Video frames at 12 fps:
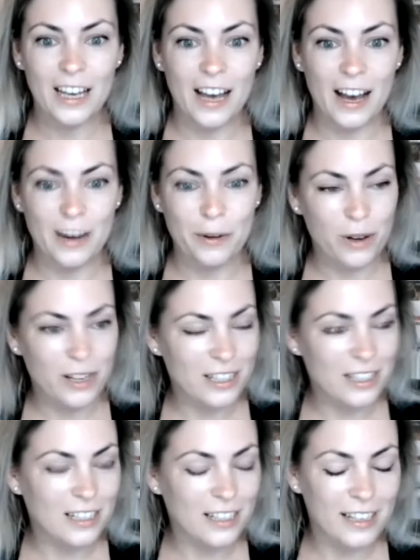I
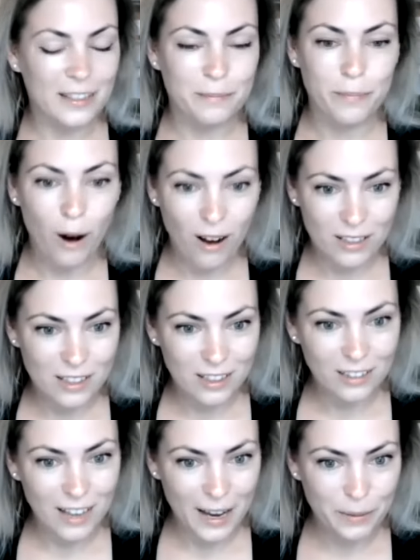was in Boston
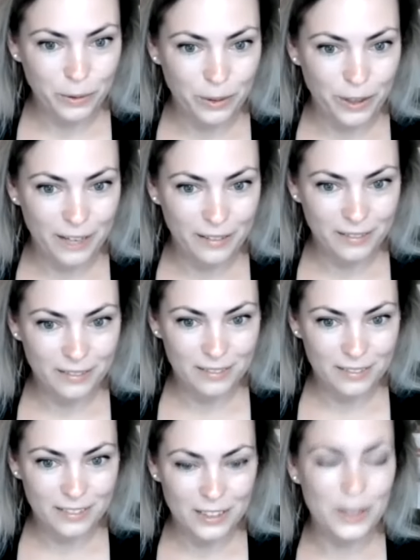Library
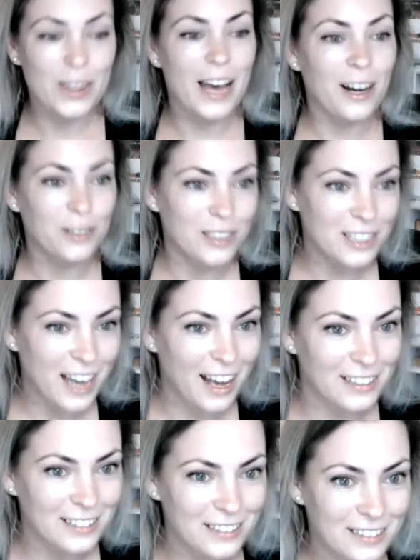
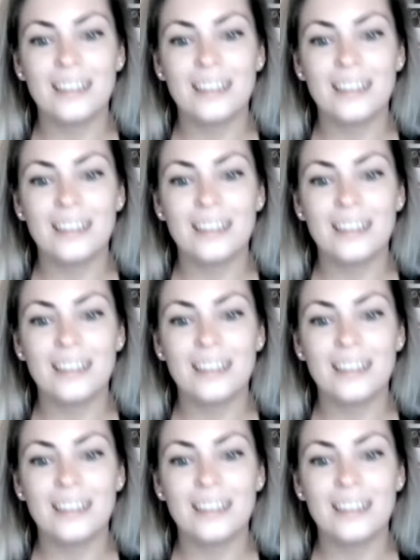2010,